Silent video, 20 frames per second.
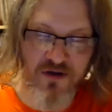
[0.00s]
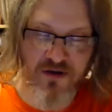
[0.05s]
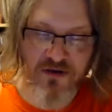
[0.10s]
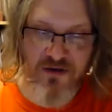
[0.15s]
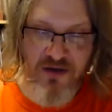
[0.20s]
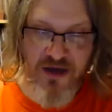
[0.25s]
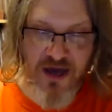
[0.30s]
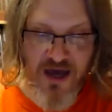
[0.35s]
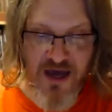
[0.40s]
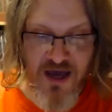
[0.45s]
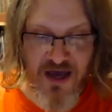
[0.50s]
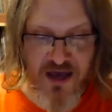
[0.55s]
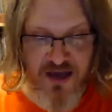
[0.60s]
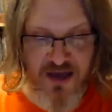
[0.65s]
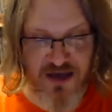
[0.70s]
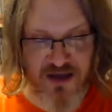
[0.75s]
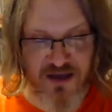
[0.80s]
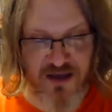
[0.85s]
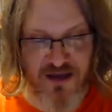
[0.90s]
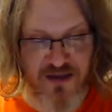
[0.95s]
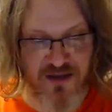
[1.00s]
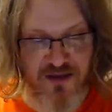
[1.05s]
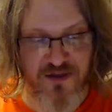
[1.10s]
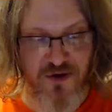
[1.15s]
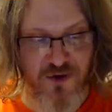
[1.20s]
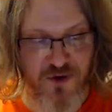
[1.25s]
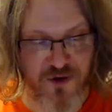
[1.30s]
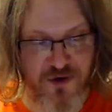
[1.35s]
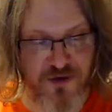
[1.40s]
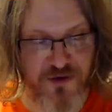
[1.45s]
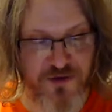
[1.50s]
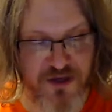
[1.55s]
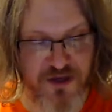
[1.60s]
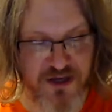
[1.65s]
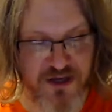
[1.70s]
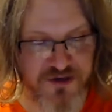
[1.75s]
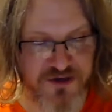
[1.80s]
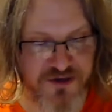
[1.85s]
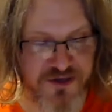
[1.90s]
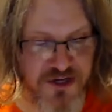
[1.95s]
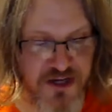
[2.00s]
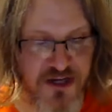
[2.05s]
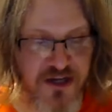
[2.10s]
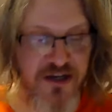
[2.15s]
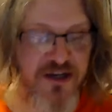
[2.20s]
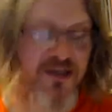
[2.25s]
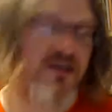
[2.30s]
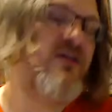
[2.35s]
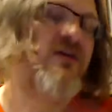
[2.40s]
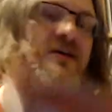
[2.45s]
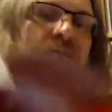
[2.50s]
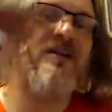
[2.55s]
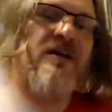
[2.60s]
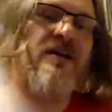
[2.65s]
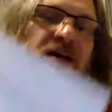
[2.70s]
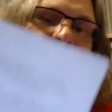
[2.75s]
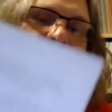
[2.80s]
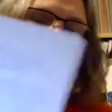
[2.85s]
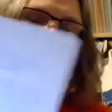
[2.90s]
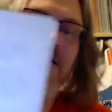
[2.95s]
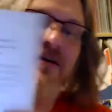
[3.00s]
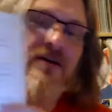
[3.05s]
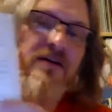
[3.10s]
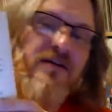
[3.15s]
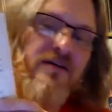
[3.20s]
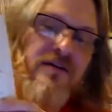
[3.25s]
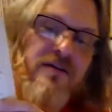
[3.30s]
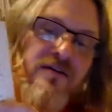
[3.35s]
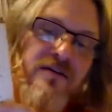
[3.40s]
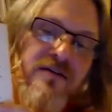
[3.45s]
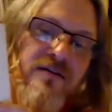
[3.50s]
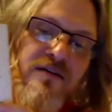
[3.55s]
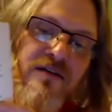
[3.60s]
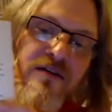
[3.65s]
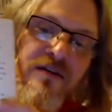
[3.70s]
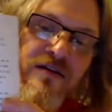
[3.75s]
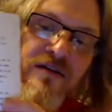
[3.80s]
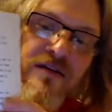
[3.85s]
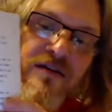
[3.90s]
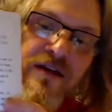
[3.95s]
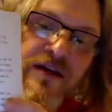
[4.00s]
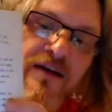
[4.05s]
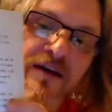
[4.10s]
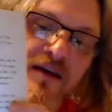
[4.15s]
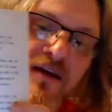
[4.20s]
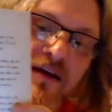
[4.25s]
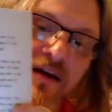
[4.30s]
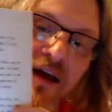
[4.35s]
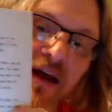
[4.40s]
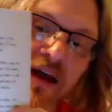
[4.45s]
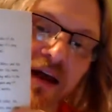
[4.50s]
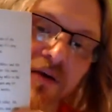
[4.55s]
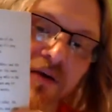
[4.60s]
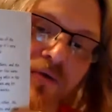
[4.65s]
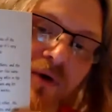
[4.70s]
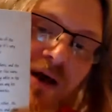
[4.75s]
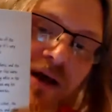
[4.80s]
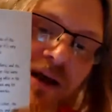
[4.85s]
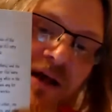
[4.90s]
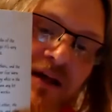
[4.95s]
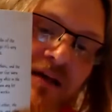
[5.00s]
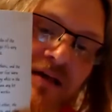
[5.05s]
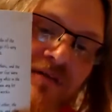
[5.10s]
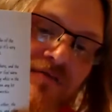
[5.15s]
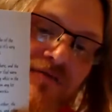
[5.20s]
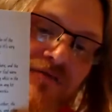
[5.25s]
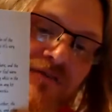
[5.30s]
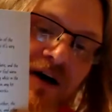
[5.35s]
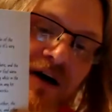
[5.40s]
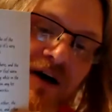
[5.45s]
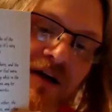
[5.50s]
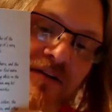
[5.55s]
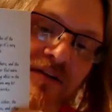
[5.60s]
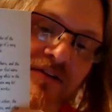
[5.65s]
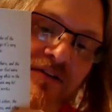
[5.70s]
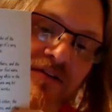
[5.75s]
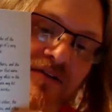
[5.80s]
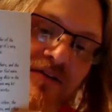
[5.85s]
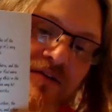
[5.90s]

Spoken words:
Yeah, the whole thing is done in a handwriting font.